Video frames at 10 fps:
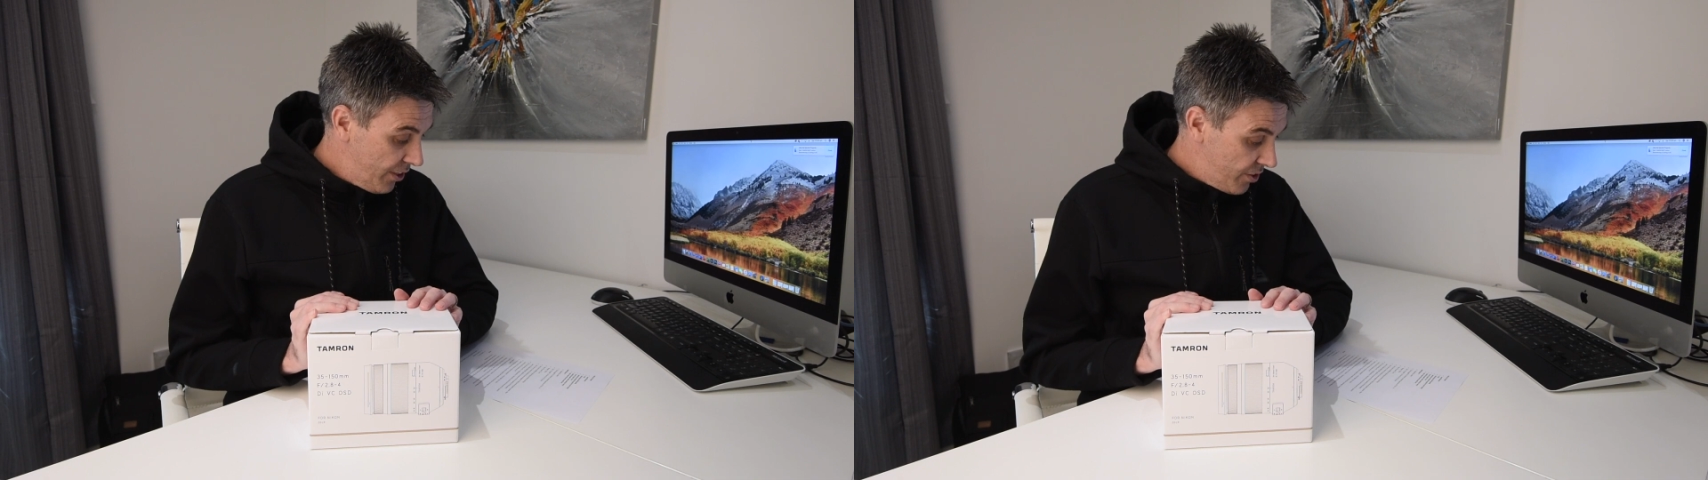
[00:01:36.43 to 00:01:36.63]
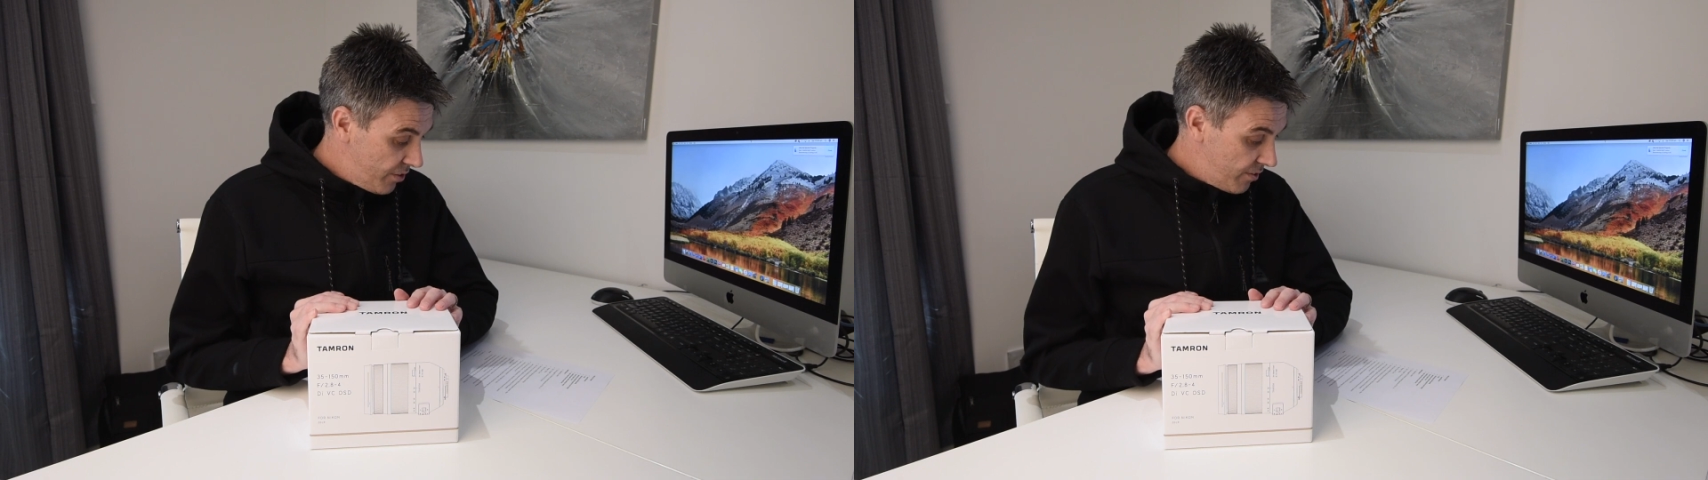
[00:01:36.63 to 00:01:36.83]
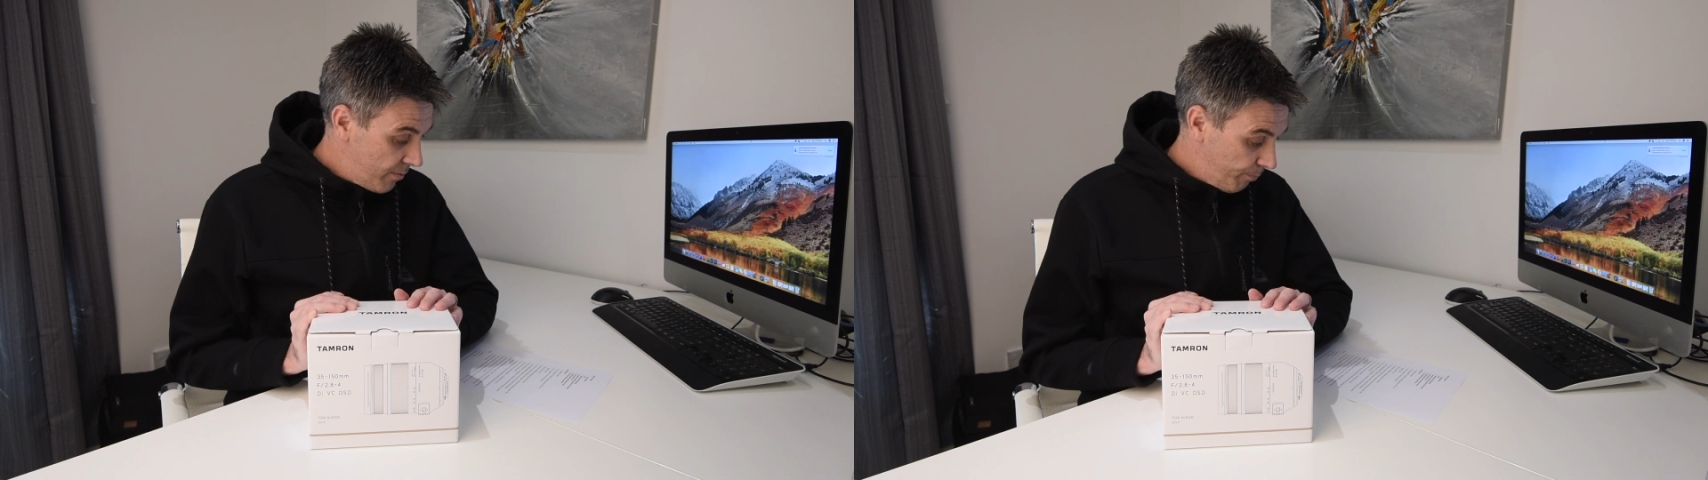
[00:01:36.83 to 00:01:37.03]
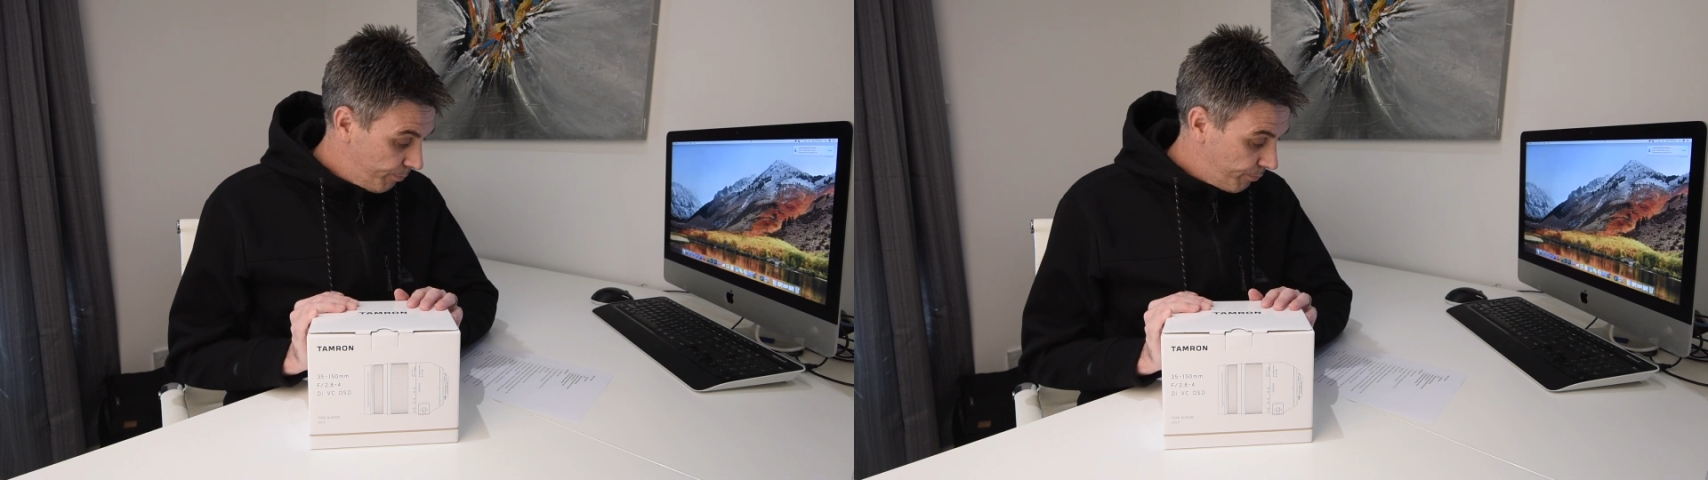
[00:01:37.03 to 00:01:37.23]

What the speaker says: inches.